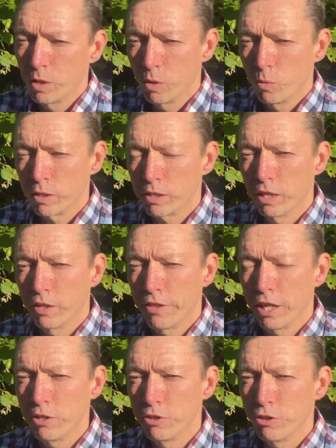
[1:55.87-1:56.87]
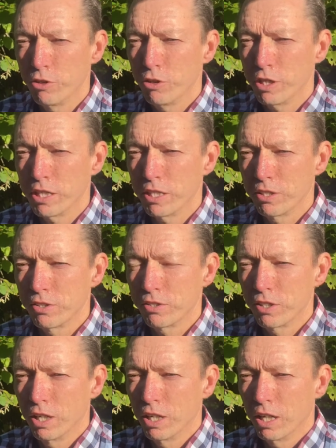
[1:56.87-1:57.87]
what they'll then do is
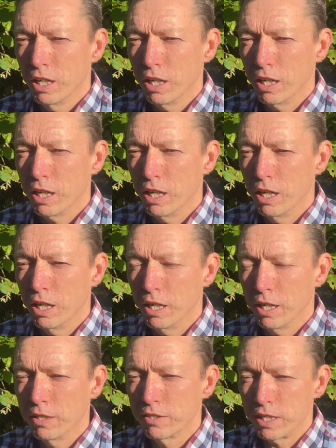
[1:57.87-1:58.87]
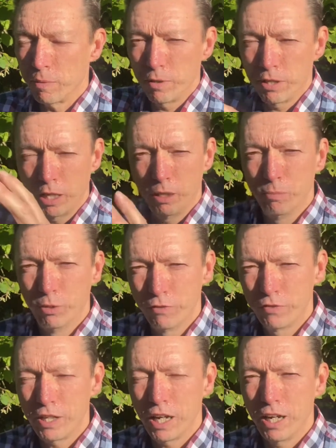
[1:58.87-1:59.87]
in summer they'll move
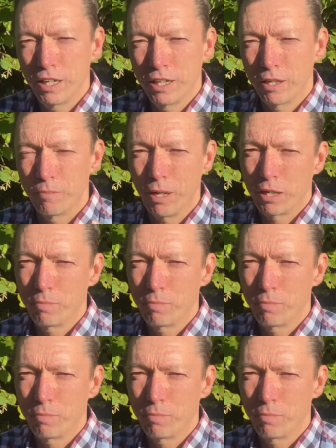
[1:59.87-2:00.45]
down and make